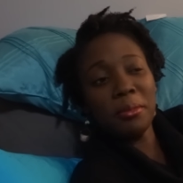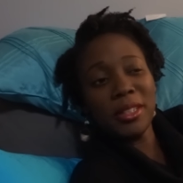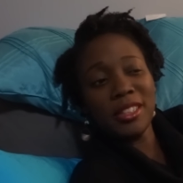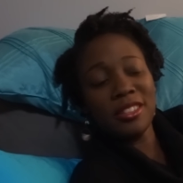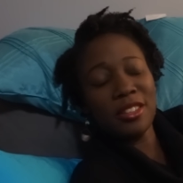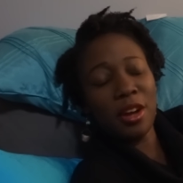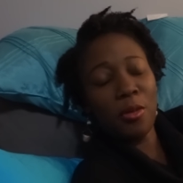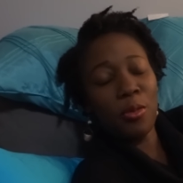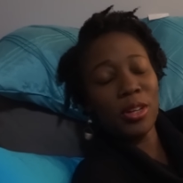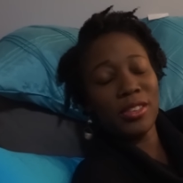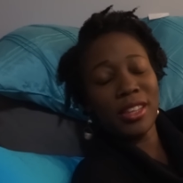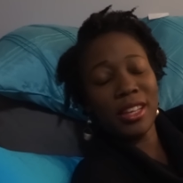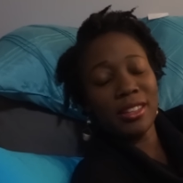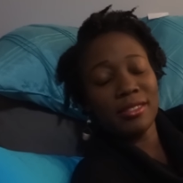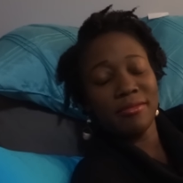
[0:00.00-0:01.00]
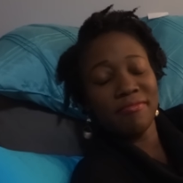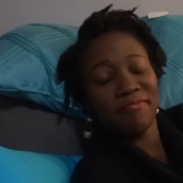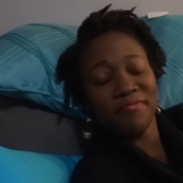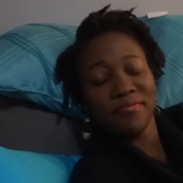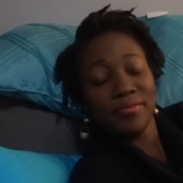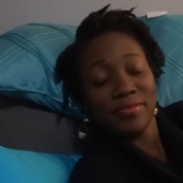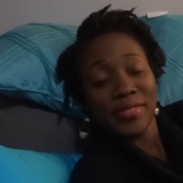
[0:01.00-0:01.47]
But it's not one that
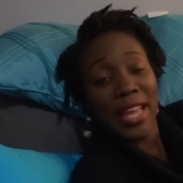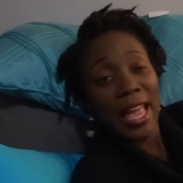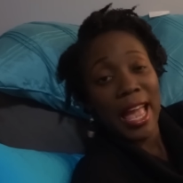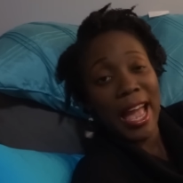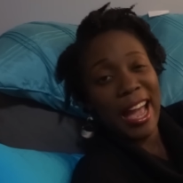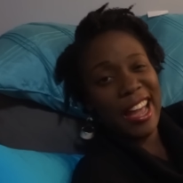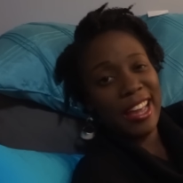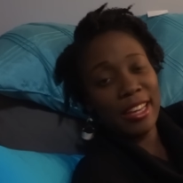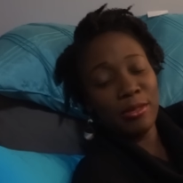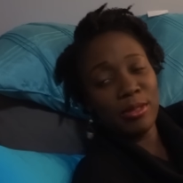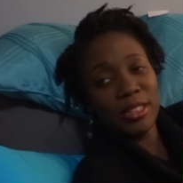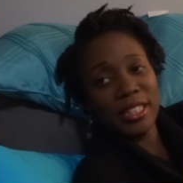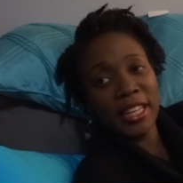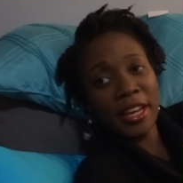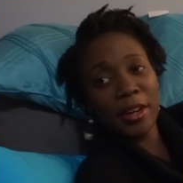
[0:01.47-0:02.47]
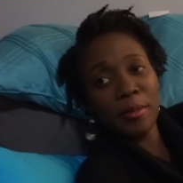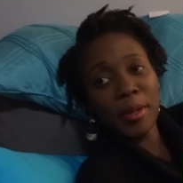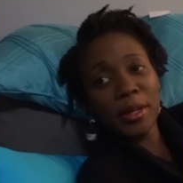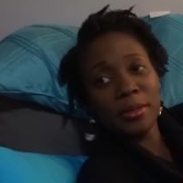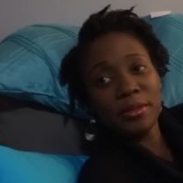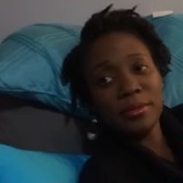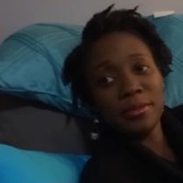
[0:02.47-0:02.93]
I really care
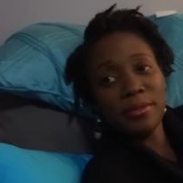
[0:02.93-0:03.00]
about.